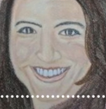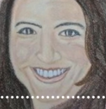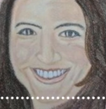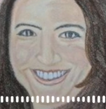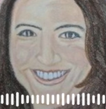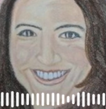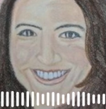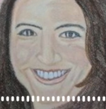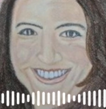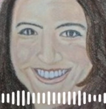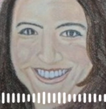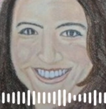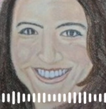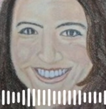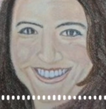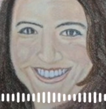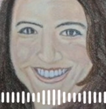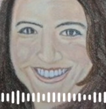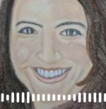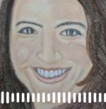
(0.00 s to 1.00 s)
And we're
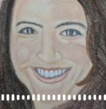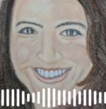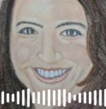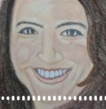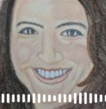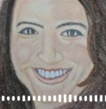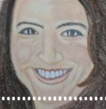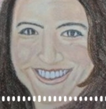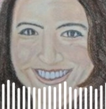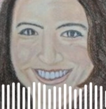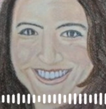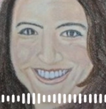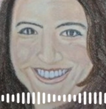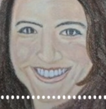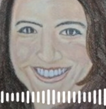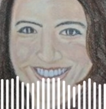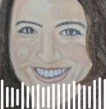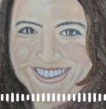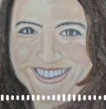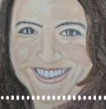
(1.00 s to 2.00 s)
using the Sacred Traveler
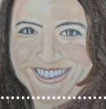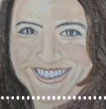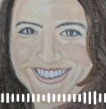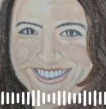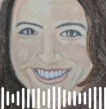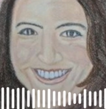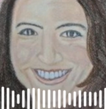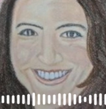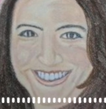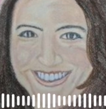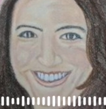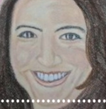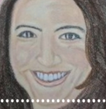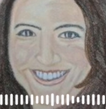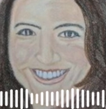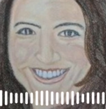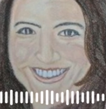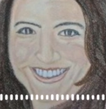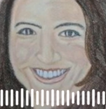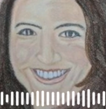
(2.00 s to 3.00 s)
Oracle cards
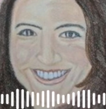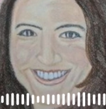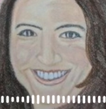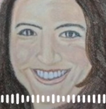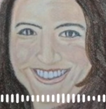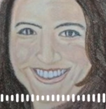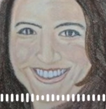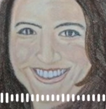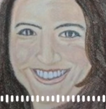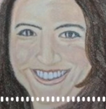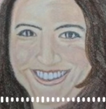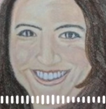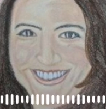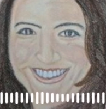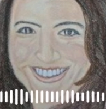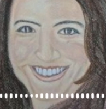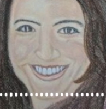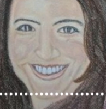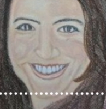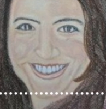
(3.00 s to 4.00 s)
by Denise
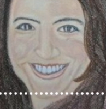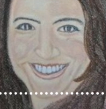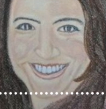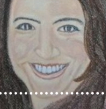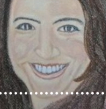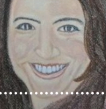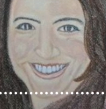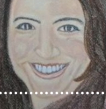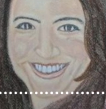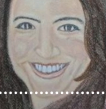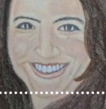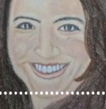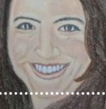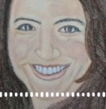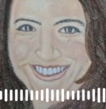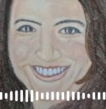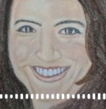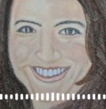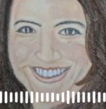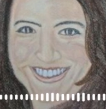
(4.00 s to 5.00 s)
Linn.
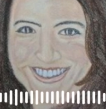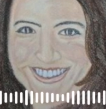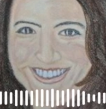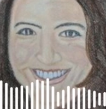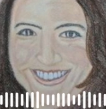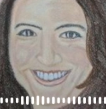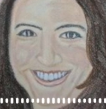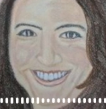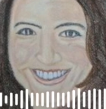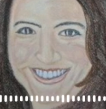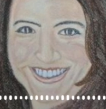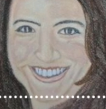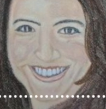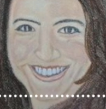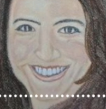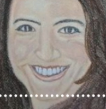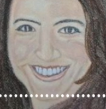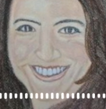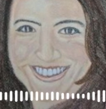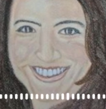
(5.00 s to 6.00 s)
If you would also
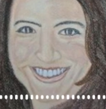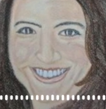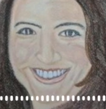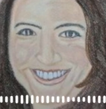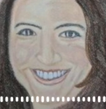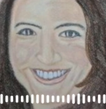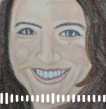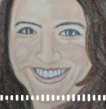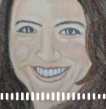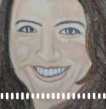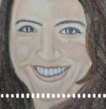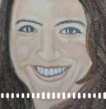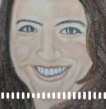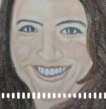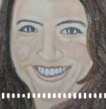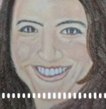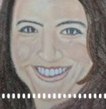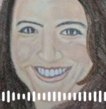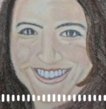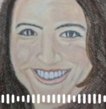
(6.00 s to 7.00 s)
like to see a
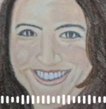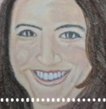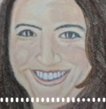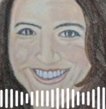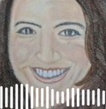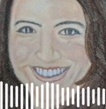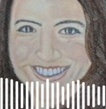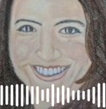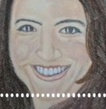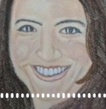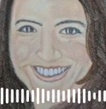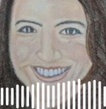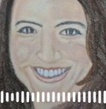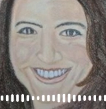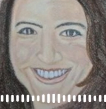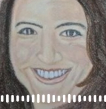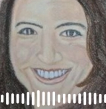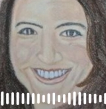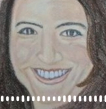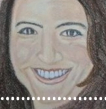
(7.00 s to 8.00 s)
picture of the cards I'm
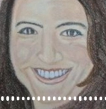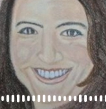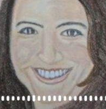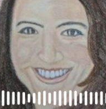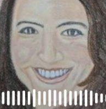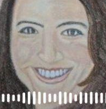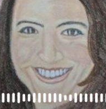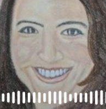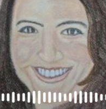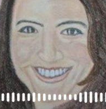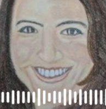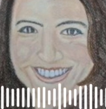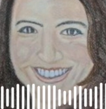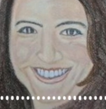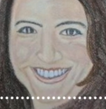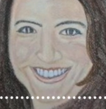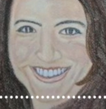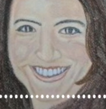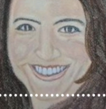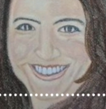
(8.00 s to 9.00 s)
about to draw here,
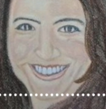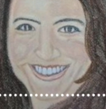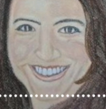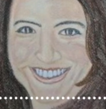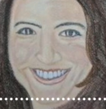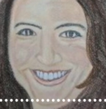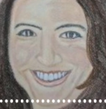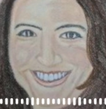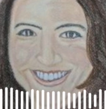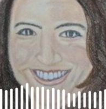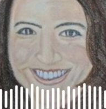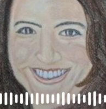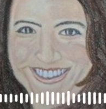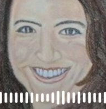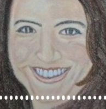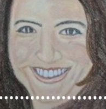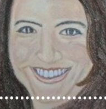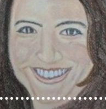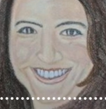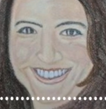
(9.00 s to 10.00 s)

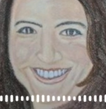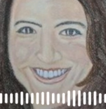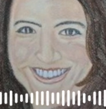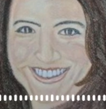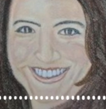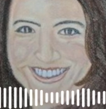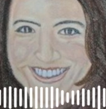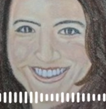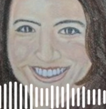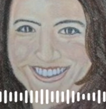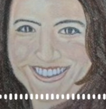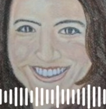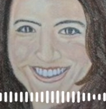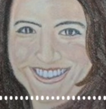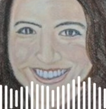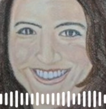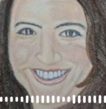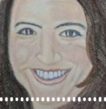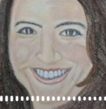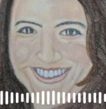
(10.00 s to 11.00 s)
um, please visit
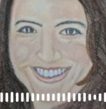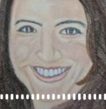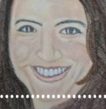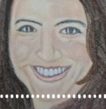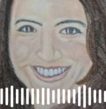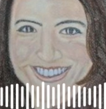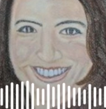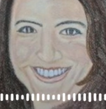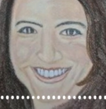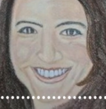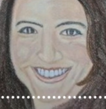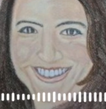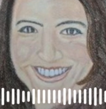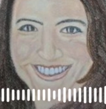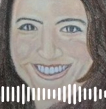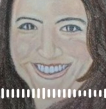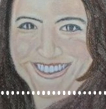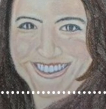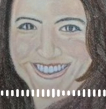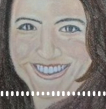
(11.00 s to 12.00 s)
this episode's post
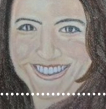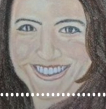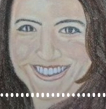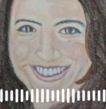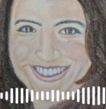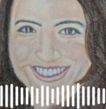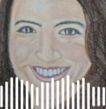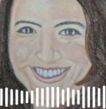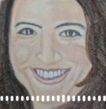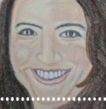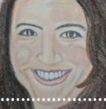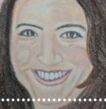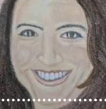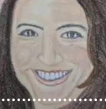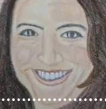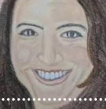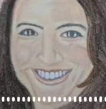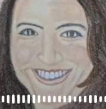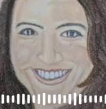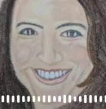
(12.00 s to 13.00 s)
at where?
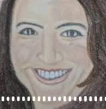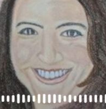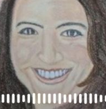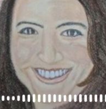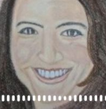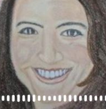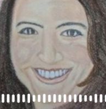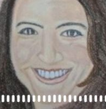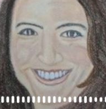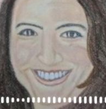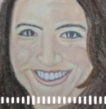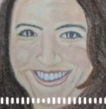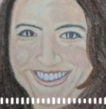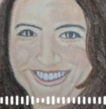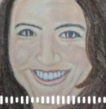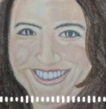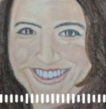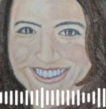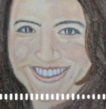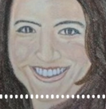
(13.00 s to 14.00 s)

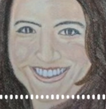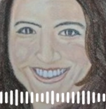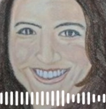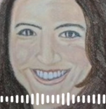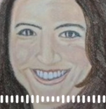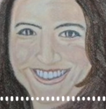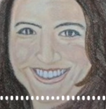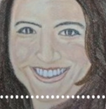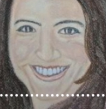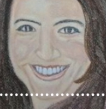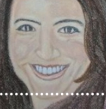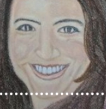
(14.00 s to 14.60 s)
outofbodyecstasy.com.